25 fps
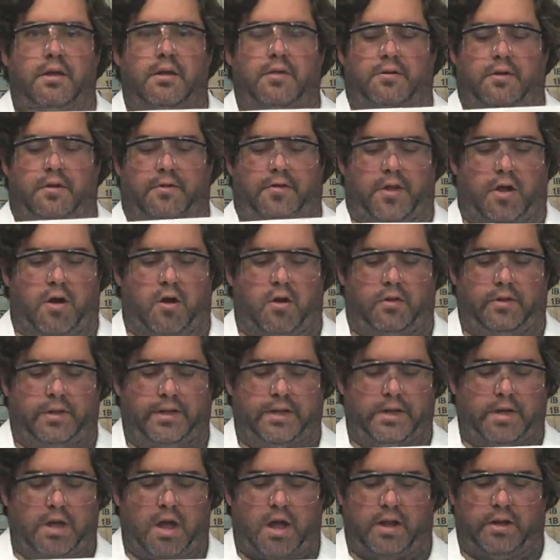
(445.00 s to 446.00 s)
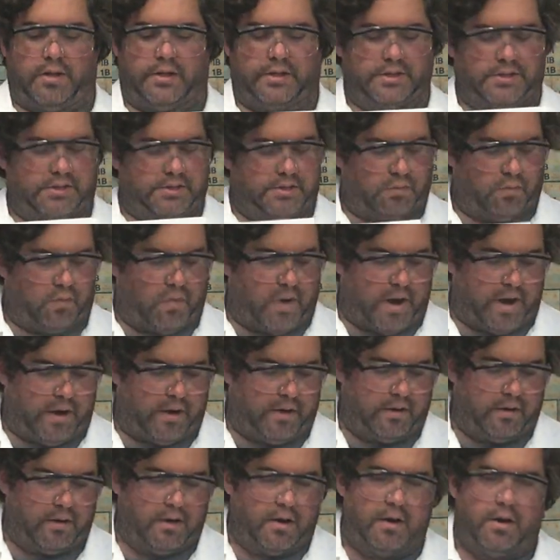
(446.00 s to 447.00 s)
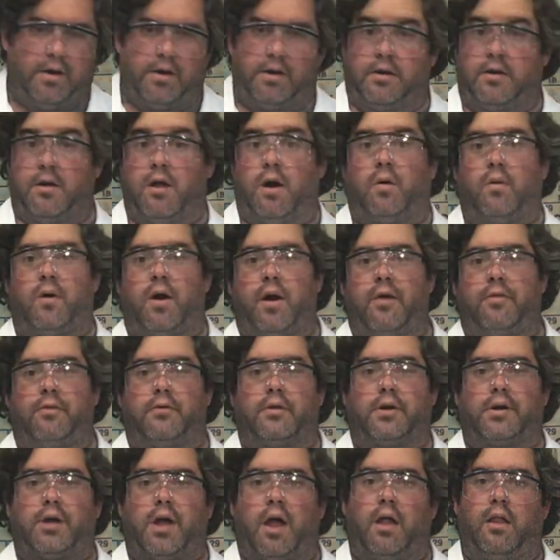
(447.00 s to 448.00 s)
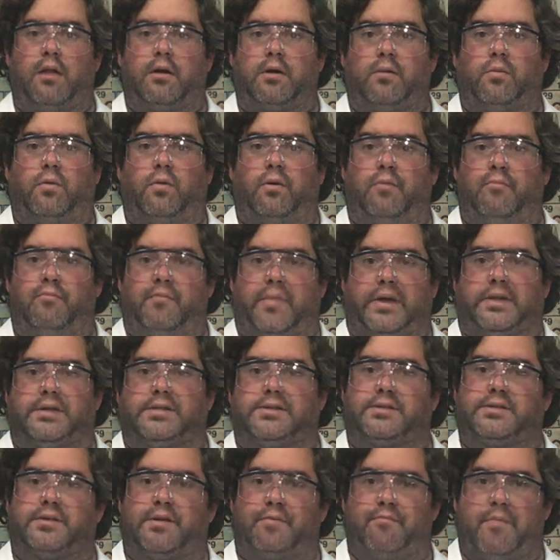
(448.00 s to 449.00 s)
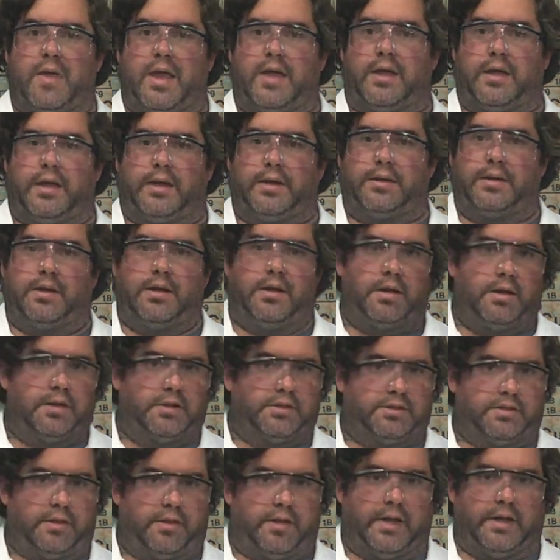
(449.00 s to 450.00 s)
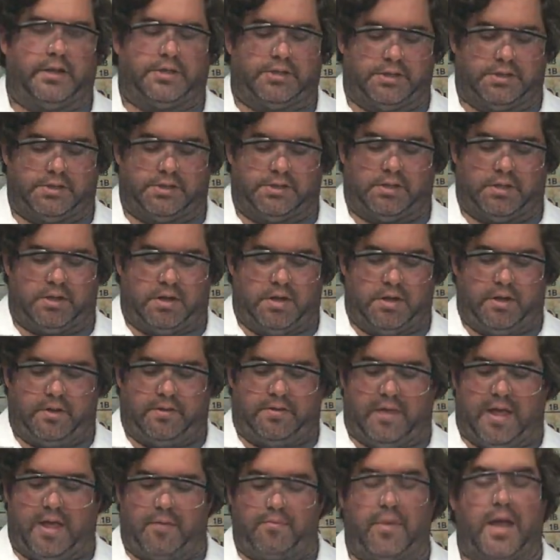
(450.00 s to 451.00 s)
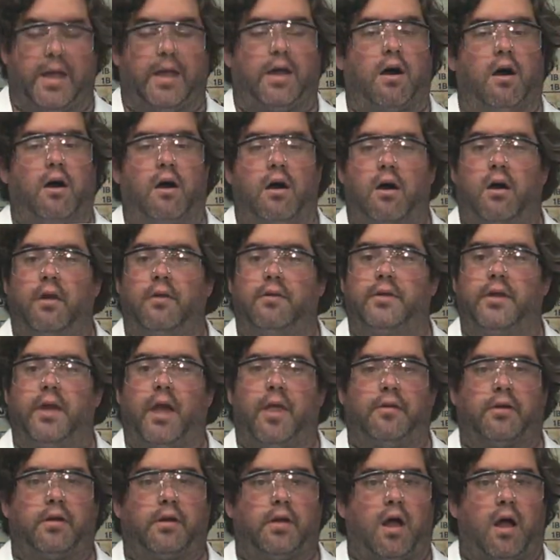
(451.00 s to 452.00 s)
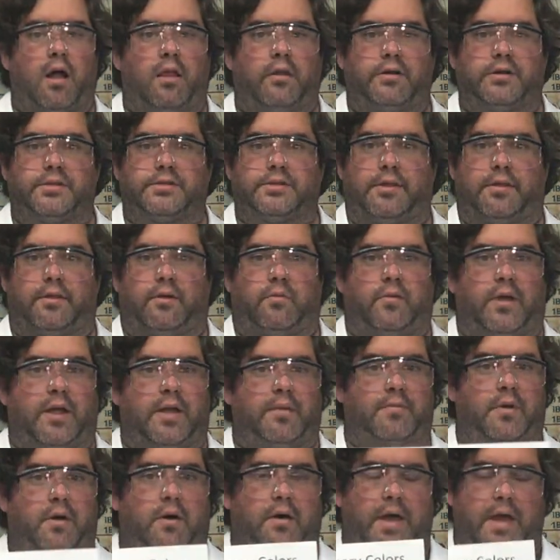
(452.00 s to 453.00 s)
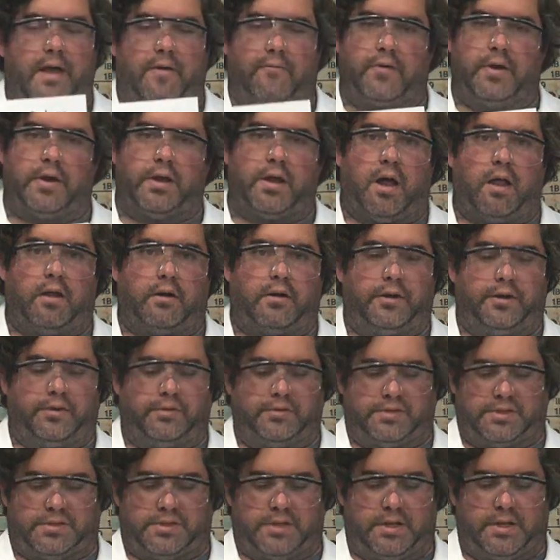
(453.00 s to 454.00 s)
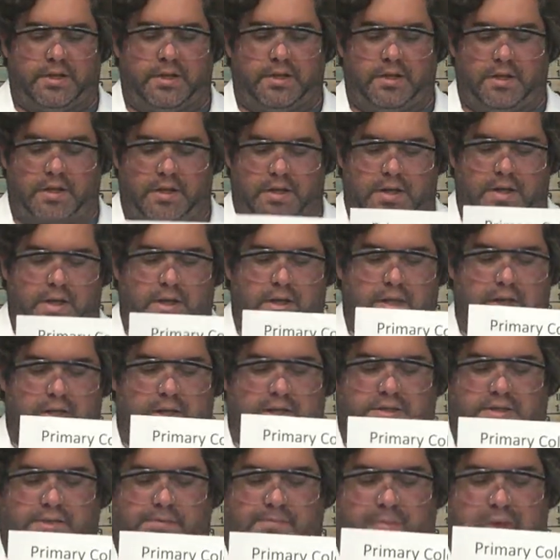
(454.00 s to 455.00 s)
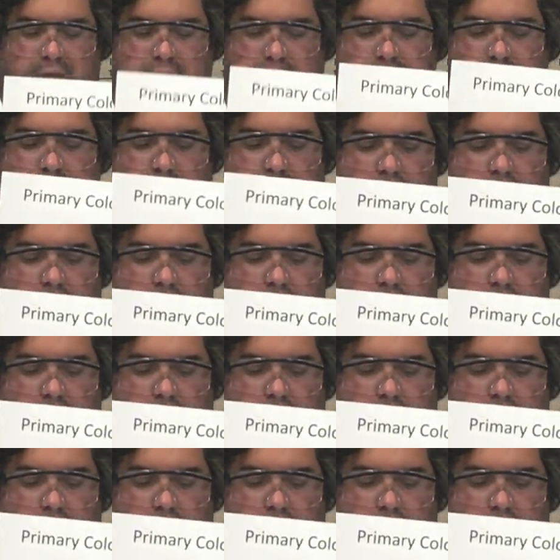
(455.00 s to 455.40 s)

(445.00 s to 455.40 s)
they're the only colors where no other color will mix to make it. So they make all the other colors in the rainbow. Every color you see is based